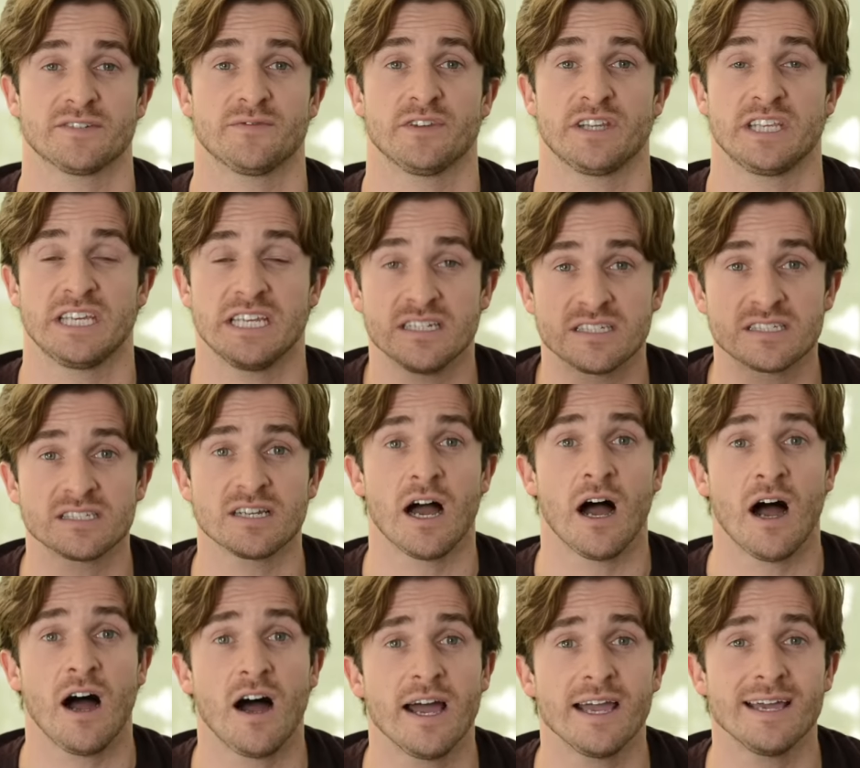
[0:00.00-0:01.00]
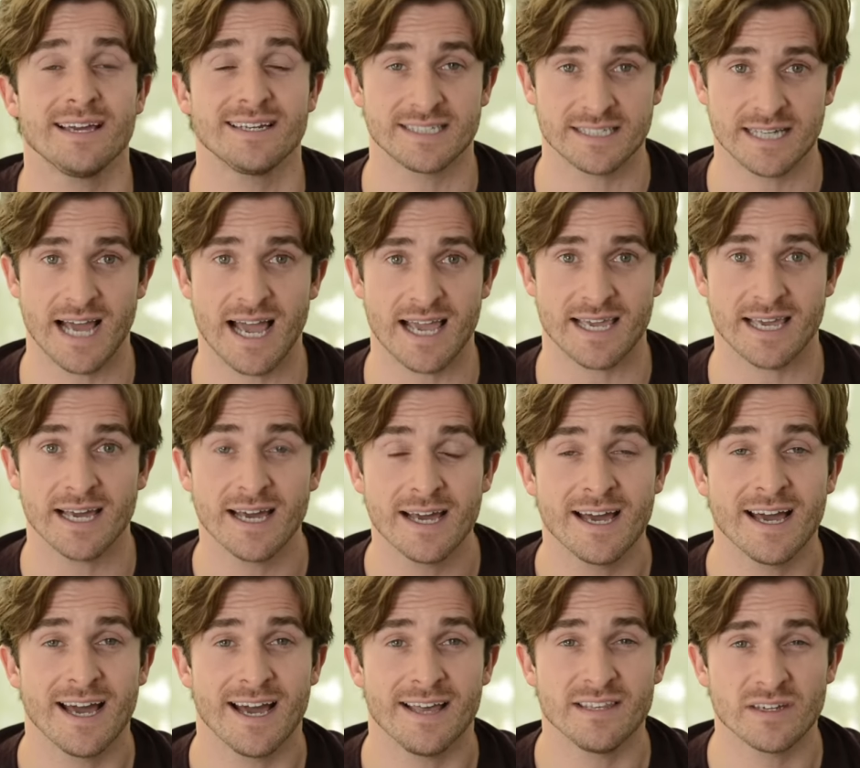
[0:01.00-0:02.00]
for the entire date,
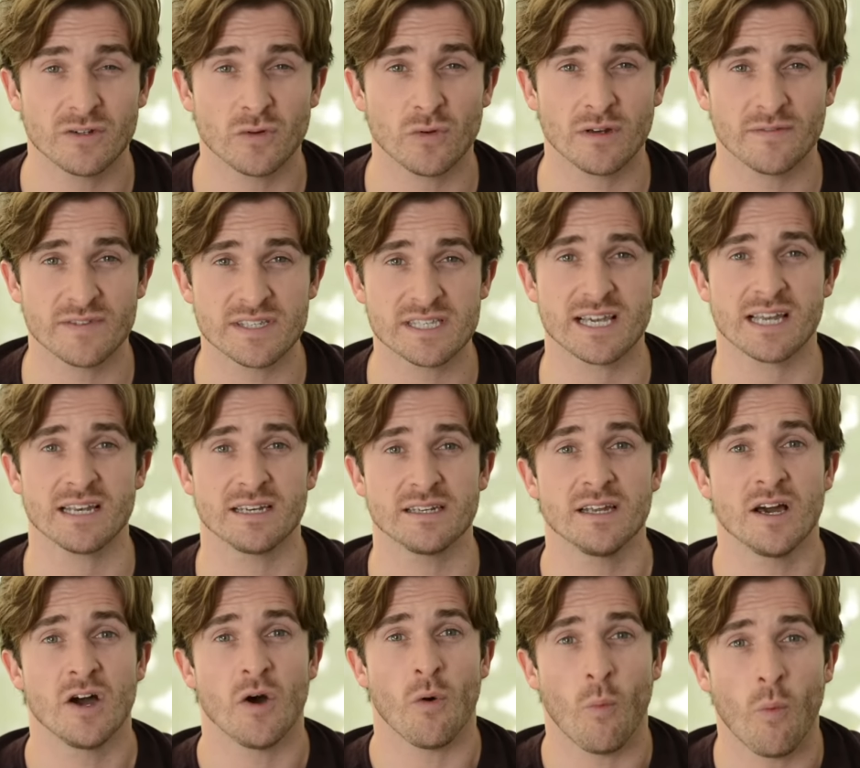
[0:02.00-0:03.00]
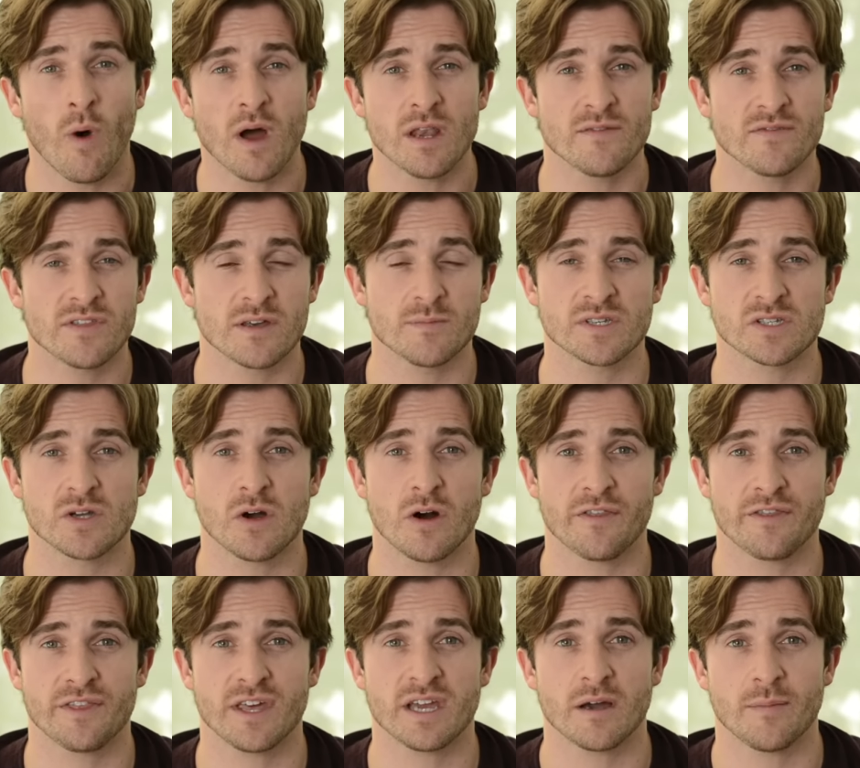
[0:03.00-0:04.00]
and then all of a sudden, one of them has got to
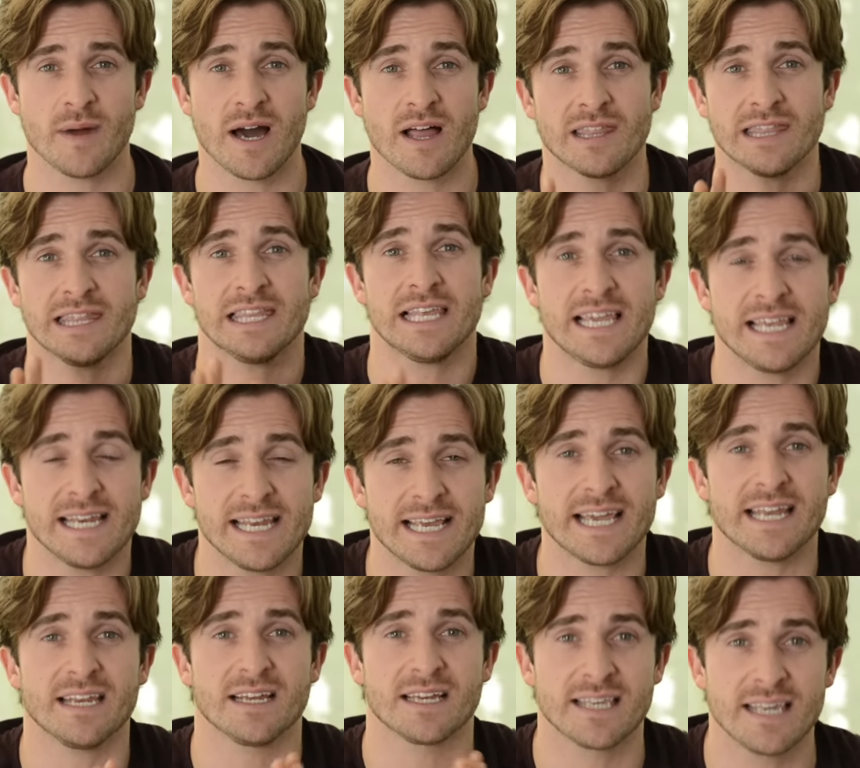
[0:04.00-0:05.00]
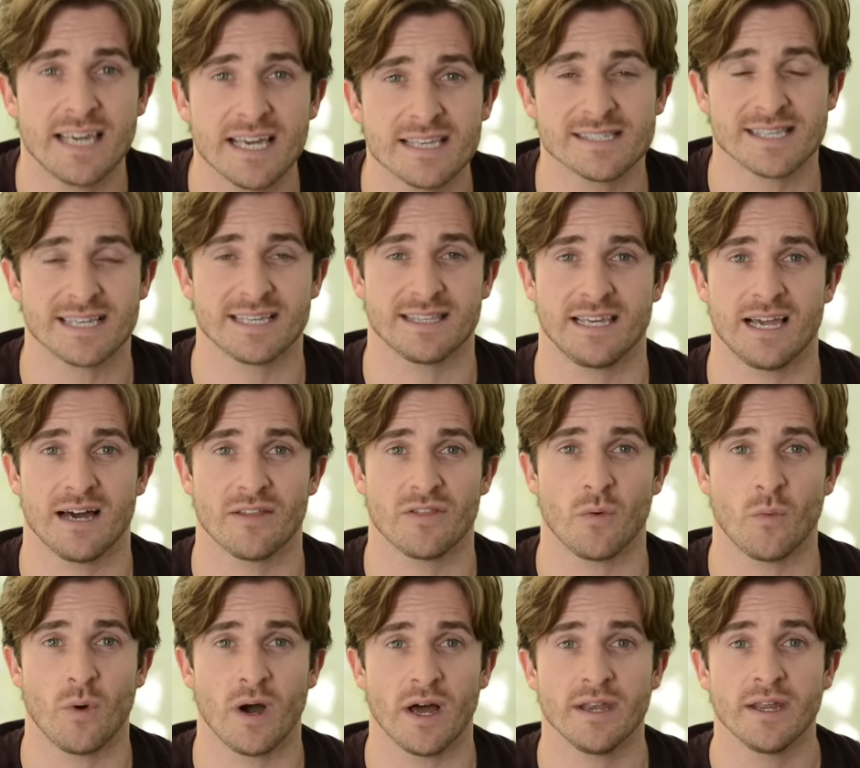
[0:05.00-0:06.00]
think about leaning in and kissing the other
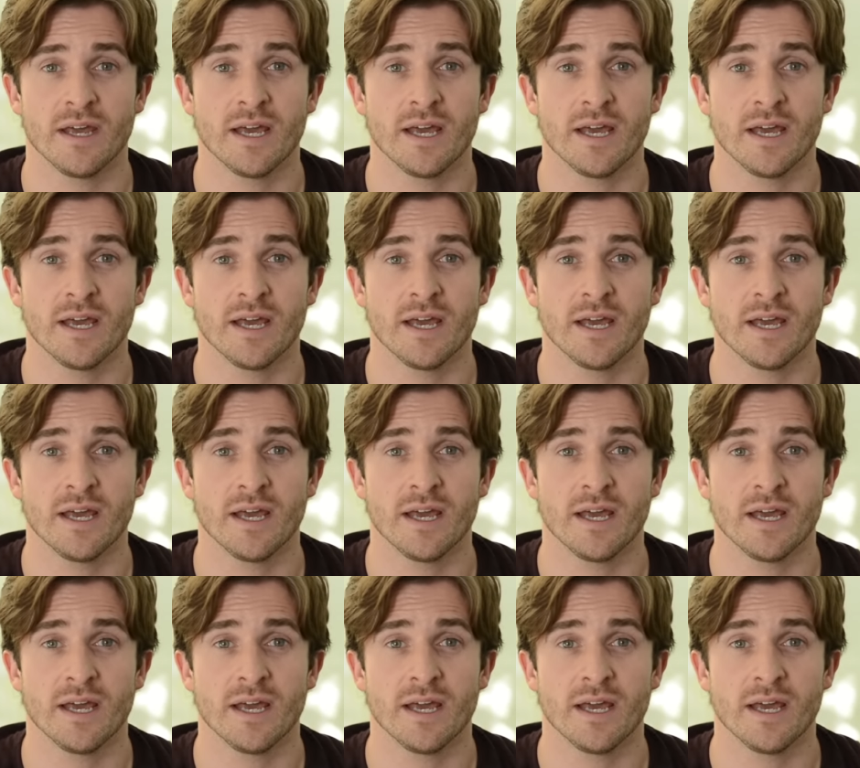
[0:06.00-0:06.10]
one,